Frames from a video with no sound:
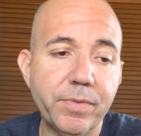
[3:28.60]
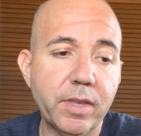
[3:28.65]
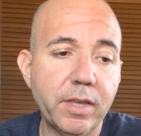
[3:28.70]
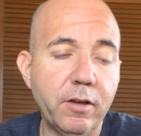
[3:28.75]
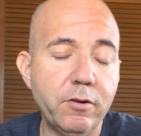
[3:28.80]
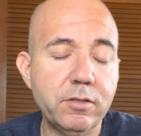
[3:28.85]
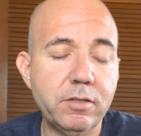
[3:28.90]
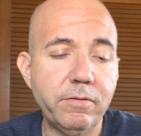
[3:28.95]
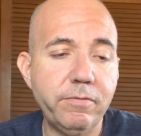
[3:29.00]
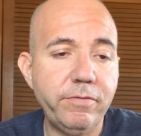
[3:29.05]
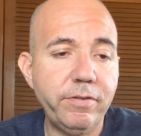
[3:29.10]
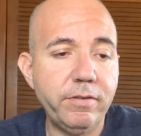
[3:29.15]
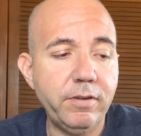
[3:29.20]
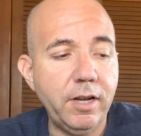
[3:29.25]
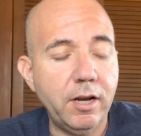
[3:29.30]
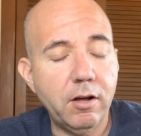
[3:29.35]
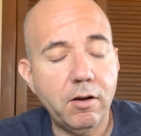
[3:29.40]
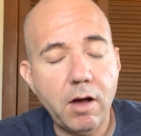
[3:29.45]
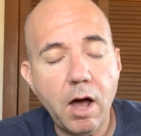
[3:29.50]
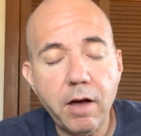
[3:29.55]
it was,
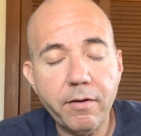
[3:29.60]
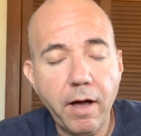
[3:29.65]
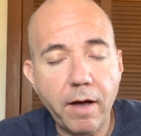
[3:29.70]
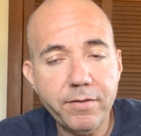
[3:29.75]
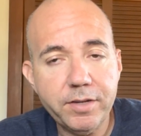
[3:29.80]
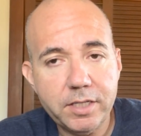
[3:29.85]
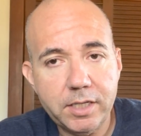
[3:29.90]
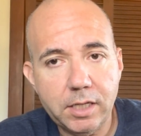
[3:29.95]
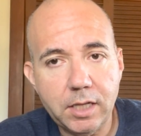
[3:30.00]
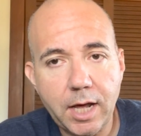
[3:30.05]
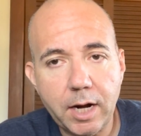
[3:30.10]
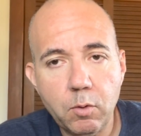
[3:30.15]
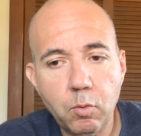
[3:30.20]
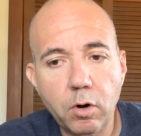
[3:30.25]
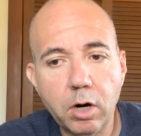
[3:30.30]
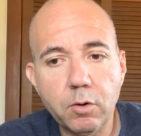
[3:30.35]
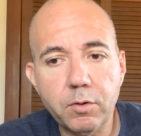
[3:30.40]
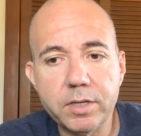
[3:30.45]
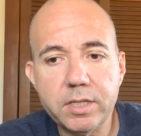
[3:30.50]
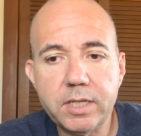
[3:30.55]
obviously a lot of
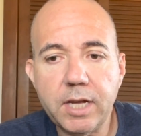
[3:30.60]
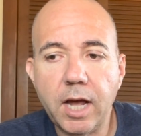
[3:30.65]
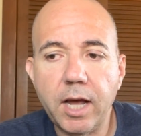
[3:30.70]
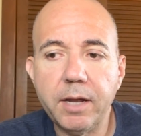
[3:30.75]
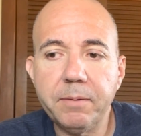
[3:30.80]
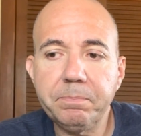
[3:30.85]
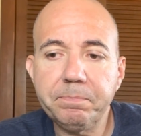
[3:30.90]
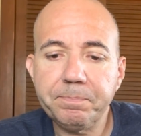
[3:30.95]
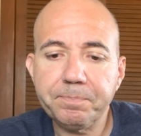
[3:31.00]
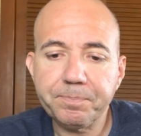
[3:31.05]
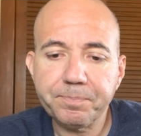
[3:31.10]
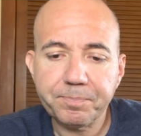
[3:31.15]
work was done.